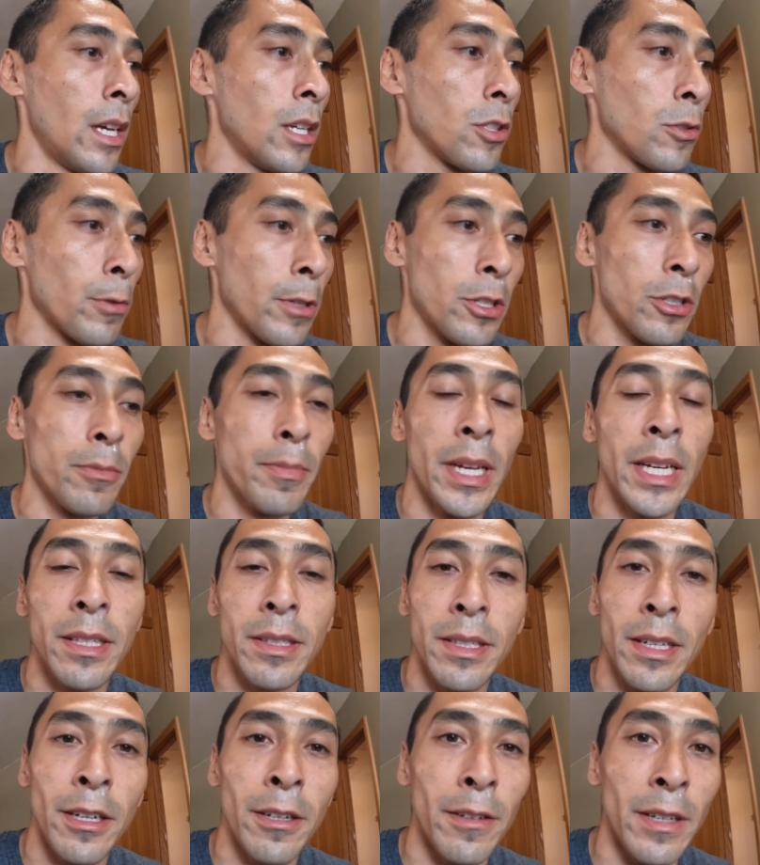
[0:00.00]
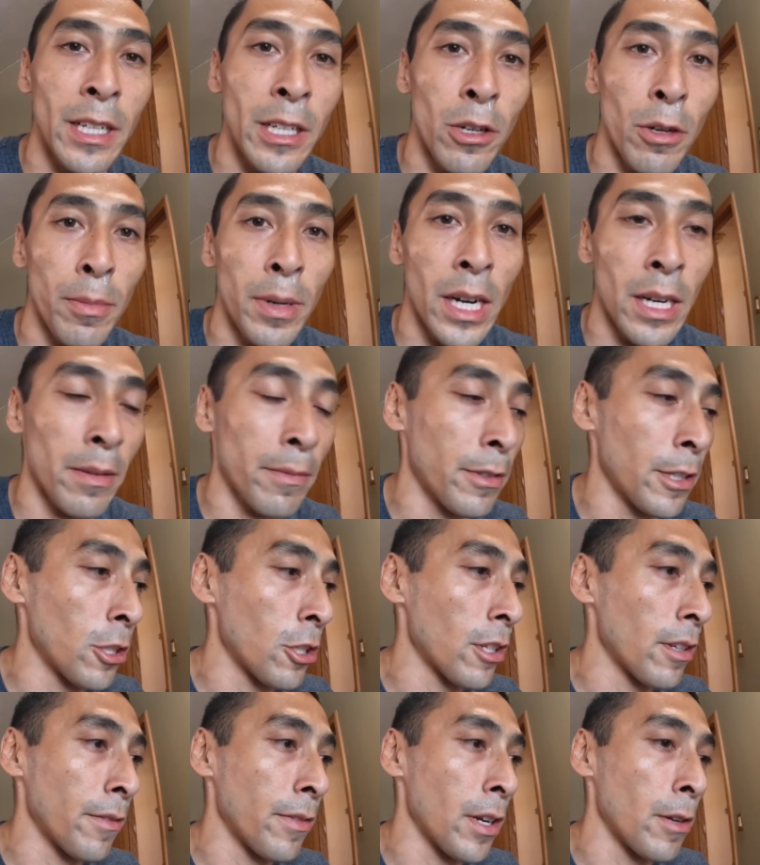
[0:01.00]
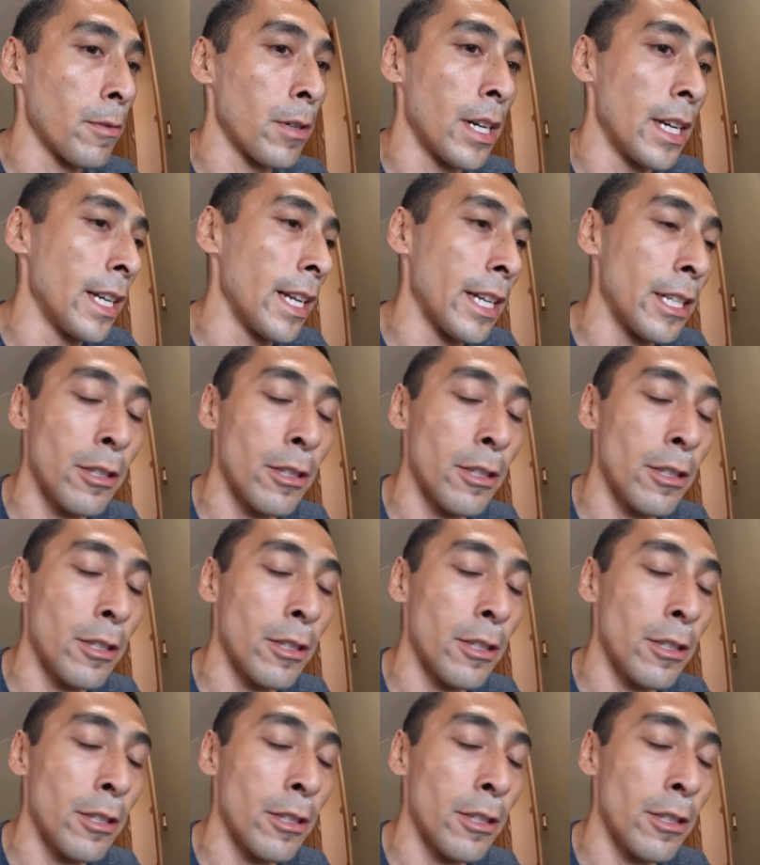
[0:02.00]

switch the baits out and go bottom fishing if I want.